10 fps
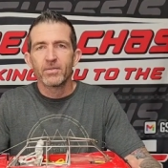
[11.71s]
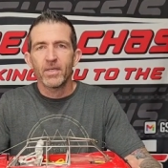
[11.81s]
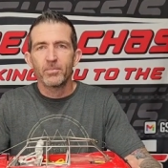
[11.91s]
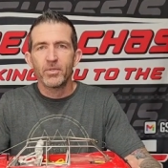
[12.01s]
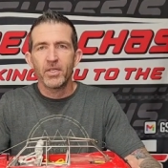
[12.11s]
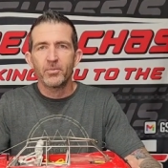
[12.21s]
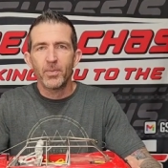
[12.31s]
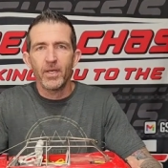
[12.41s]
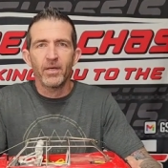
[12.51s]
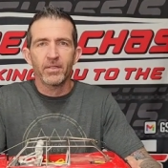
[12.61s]
What's up,
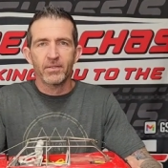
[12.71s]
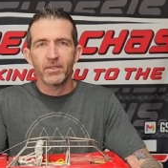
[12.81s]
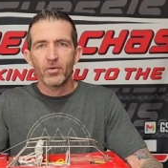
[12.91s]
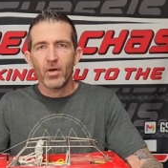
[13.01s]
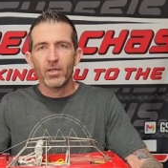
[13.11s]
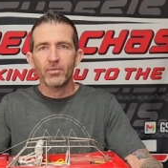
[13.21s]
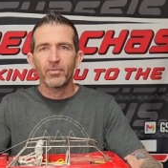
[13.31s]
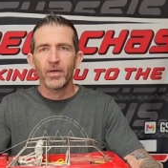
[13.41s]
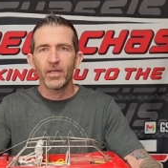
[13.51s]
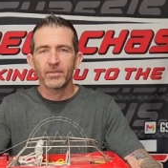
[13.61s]
G-Speeders and crawler
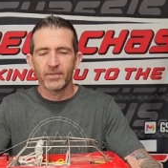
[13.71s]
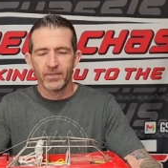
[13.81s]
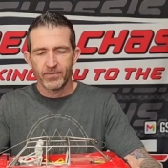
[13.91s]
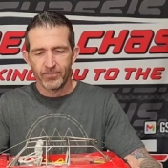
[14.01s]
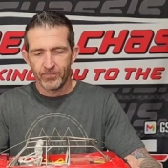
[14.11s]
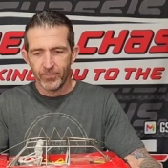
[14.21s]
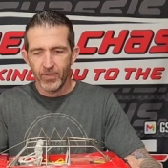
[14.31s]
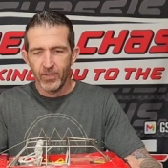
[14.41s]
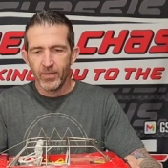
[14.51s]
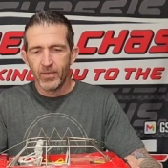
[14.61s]
friends?
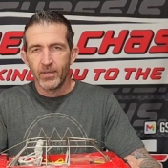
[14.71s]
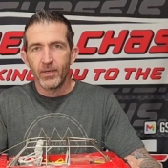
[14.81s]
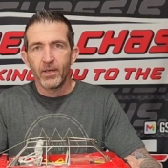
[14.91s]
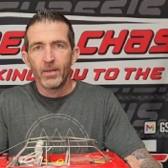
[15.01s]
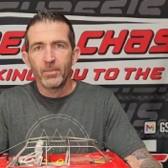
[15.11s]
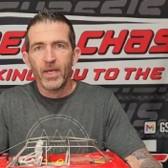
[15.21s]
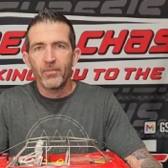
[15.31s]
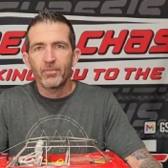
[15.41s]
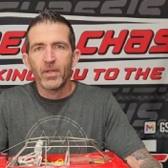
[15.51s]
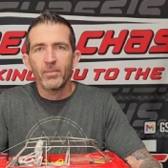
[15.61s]
I'm
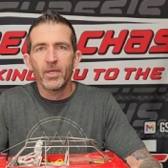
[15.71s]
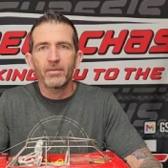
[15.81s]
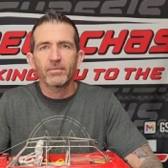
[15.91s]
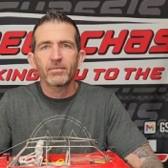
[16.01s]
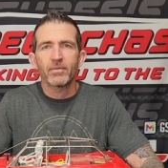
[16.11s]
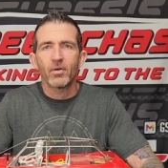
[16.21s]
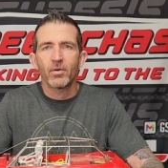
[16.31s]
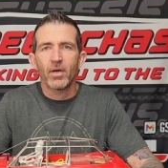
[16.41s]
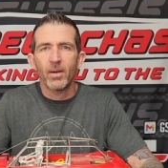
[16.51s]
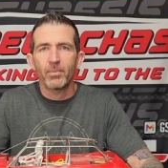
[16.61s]
Gabe Fleming,
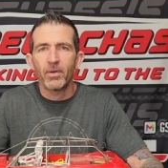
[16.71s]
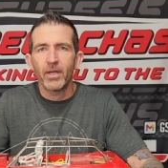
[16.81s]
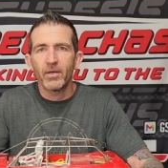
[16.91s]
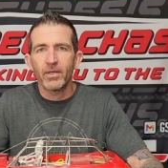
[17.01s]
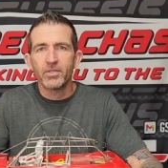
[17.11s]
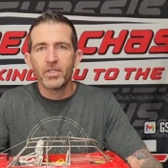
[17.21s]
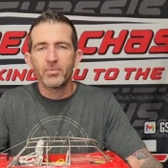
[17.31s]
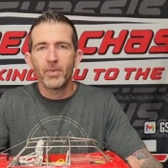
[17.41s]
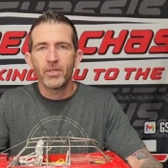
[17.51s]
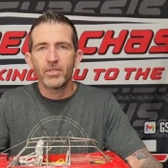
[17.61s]
owner-operator at
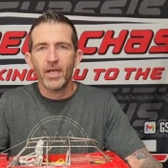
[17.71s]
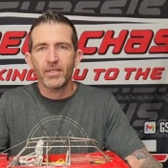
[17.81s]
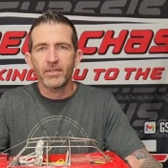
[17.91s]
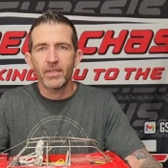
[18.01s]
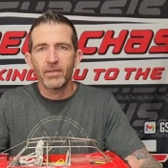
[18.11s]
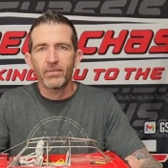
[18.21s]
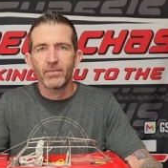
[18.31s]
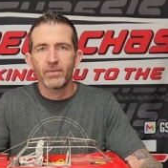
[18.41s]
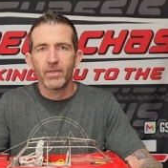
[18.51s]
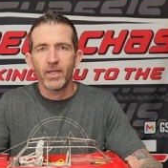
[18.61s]
Gspeed Chassis,
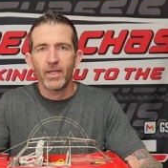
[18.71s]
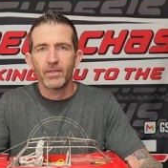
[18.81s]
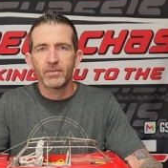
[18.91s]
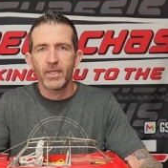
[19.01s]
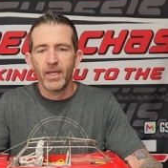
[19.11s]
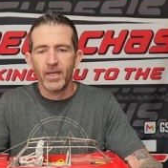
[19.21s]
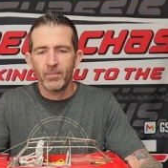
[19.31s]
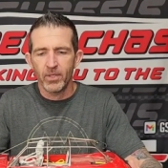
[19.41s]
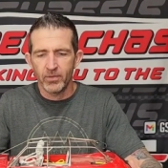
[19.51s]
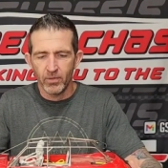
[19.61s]
and today
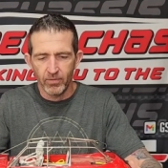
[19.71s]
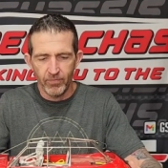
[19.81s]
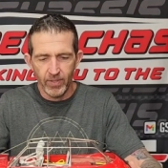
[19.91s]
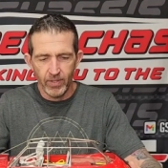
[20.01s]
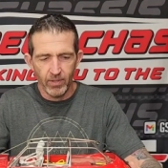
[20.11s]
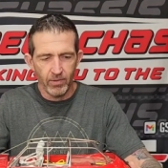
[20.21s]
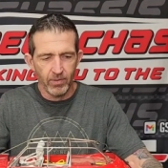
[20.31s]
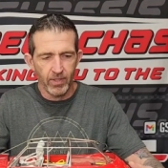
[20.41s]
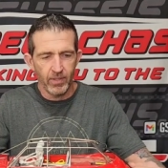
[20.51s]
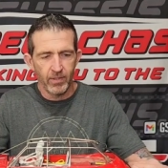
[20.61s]
I'm going to do a
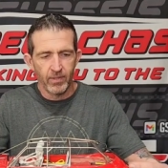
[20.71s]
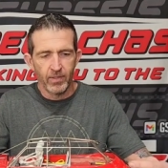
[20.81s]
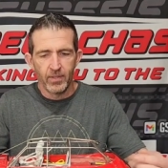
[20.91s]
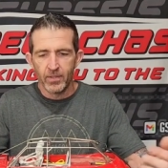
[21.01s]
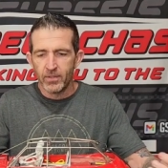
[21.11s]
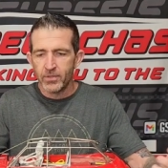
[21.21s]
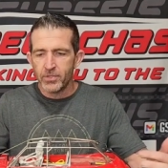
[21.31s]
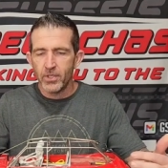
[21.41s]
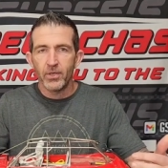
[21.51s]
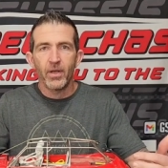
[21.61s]
video to
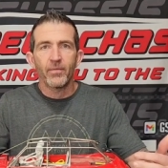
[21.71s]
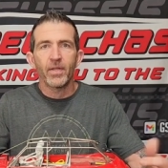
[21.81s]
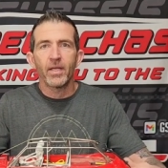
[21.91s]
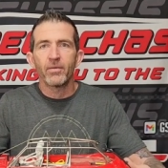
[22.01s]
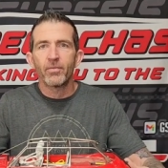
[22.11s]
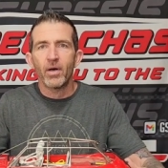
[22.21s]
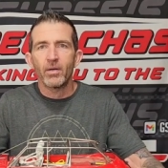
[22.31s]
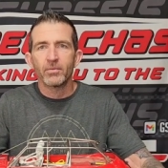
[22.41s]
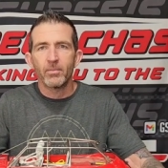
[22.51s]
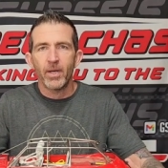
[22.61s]
show you everything
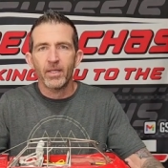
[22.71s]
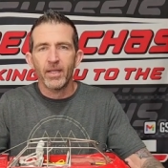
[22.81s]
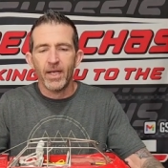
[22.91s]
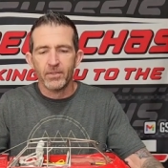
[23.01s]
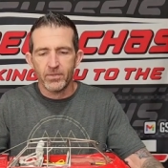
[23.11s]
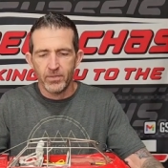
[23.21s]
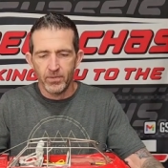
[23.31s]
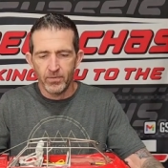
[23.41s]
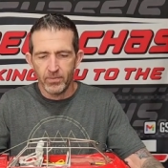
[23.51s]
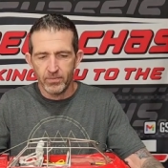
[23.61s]
involved in my Class
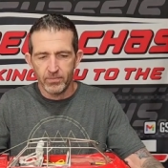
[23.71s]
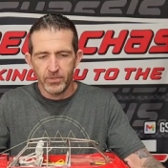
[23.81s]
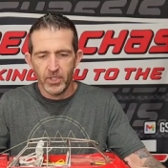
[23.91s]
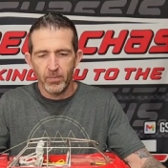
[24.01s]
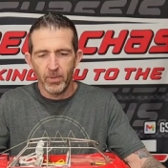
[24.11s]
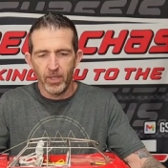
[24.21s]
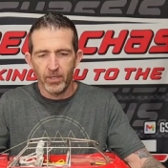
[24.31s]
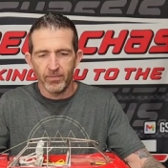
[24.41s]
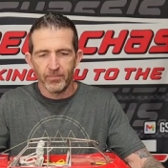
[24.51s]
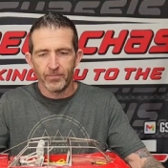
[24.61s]
2 G-Bug.